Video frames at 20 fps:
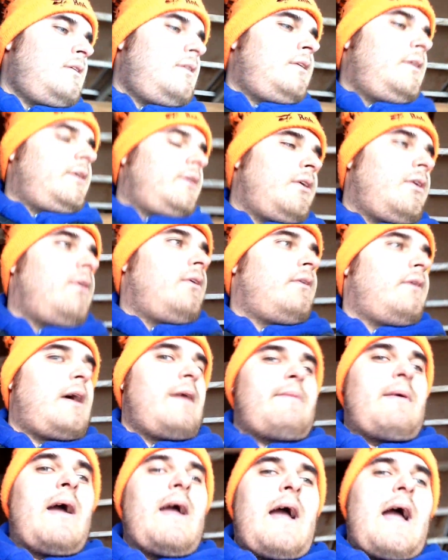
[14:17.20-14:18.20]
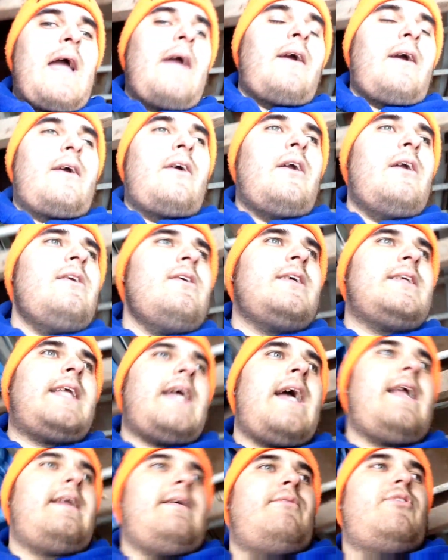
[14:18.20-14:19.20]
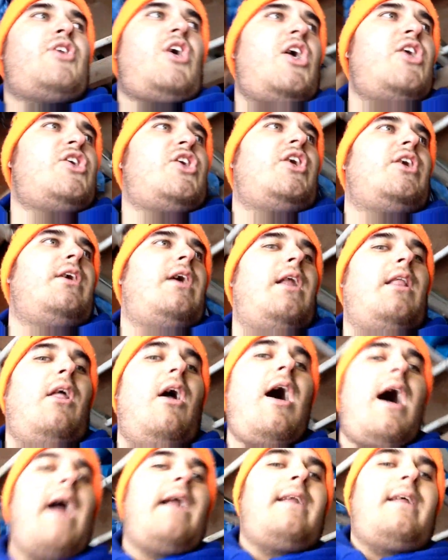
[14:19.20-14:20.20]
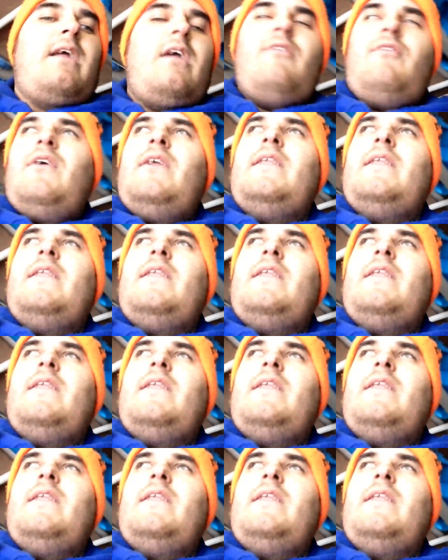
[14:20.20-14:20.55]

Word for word: You know, I mean, I, I could understand him charging a lot if